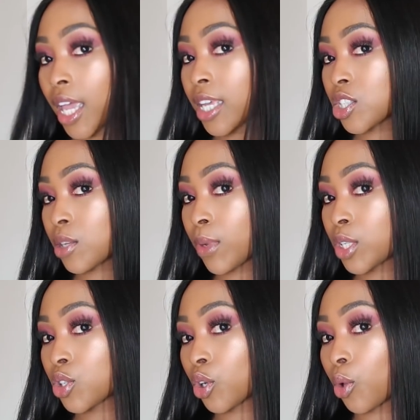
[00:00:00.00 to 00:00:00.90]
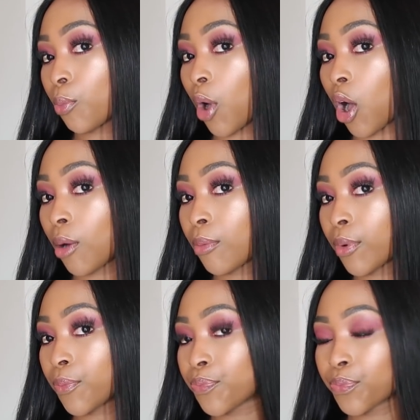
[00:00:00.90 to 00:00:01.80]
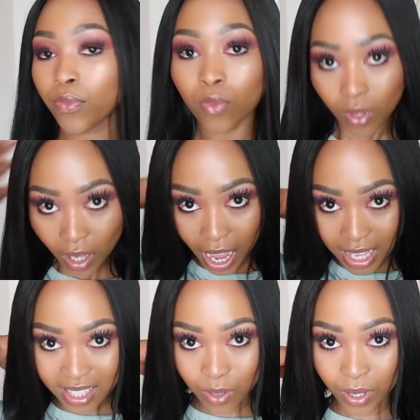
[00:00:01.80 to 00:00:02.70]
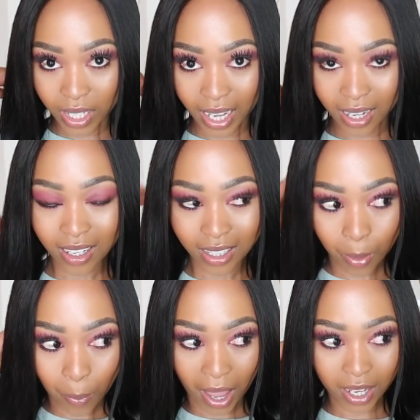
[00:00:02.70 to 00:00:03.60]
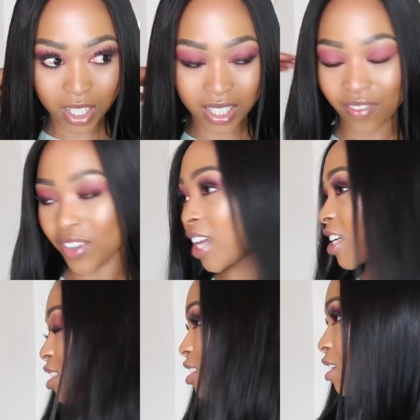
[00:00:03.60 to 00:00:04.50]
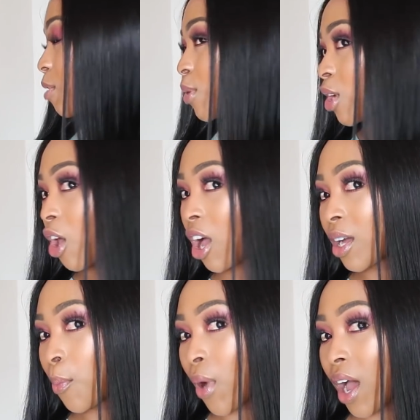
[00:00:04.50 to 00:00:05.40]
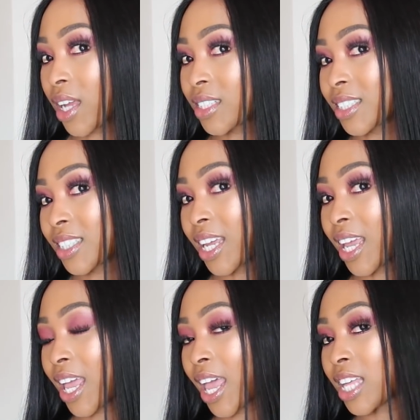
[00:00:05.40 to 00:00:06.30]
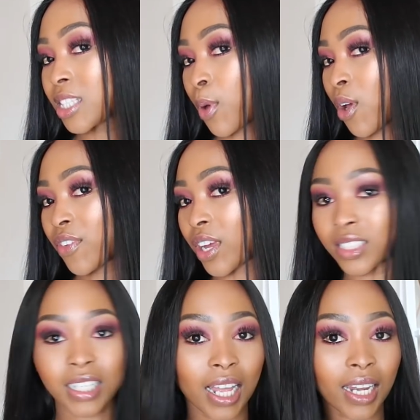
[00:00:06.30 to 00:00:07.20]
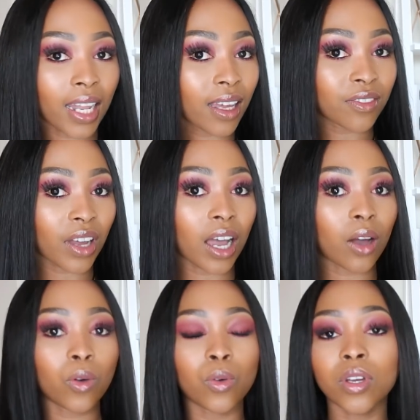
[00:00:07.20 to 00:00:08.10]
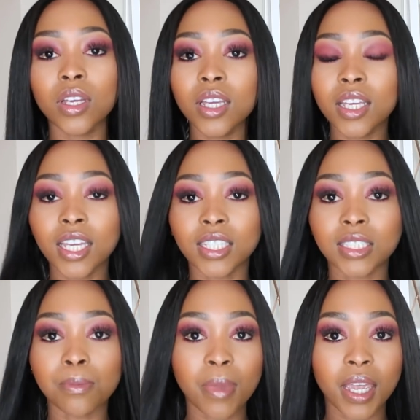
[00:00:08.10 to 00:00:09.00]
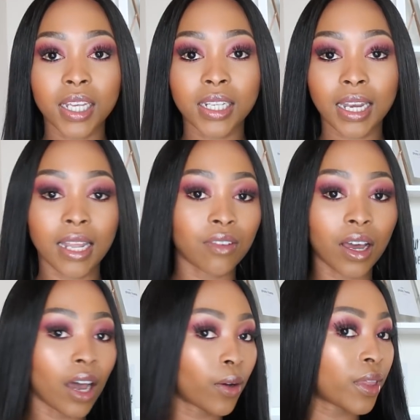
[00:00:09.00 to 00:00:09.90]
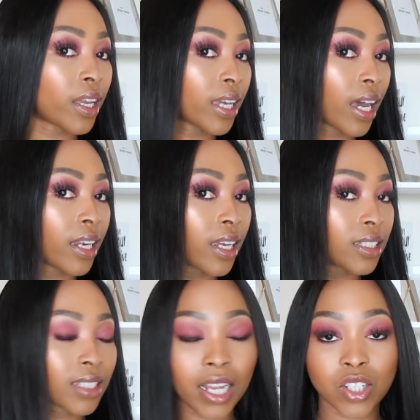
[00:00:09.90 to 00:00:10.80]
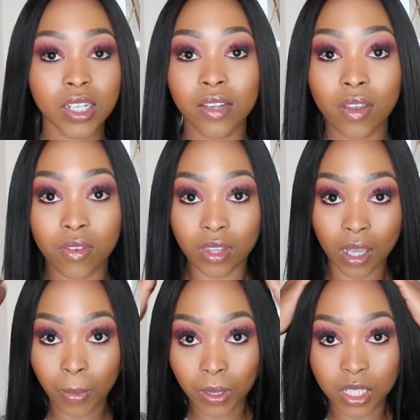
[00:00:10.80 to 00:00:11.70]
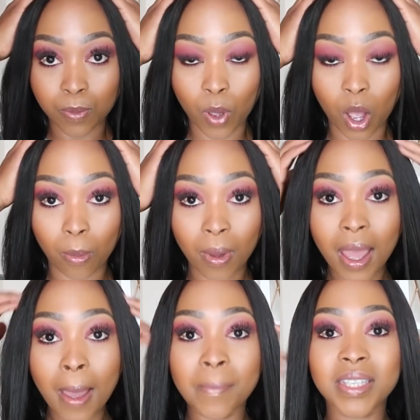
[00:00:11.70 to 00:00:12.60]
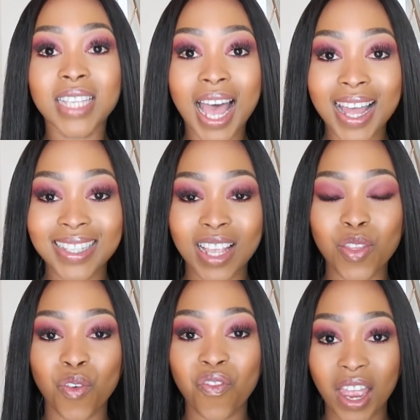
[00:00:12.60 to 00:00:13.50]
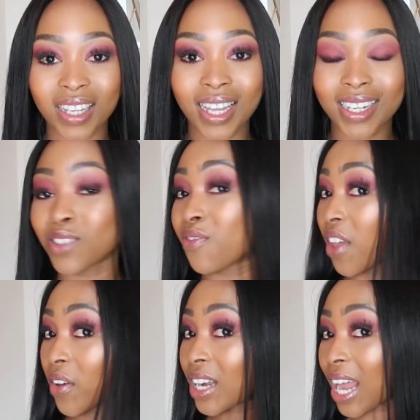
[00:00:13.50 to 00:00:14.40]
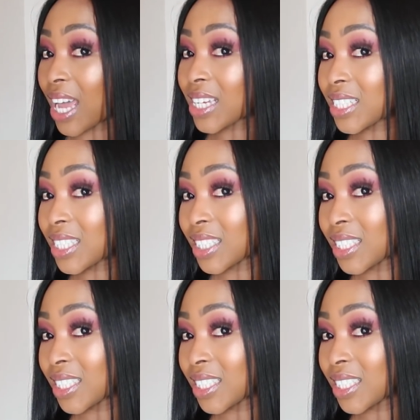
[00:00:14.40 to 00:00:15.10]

asymmetrical bob. I still want to cut it at the back because I feel like it's still a bit long, but it's perfect. I love how it's made. I love how they cut it. I just love everything about this bob, besides the fact that it's very light.